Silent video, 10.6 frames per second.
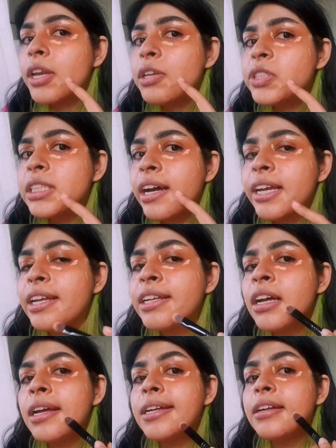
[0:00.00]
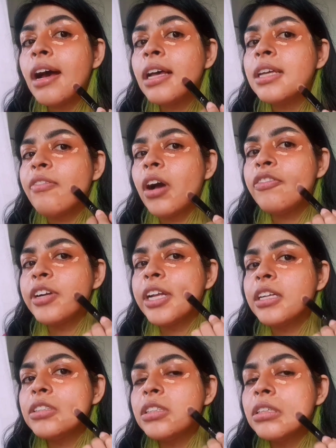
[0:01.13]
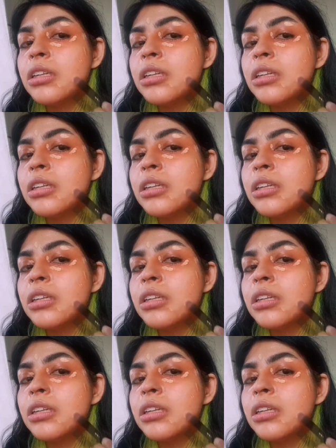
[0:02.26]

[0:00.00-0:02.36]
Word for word: you see that area? It does have coverage.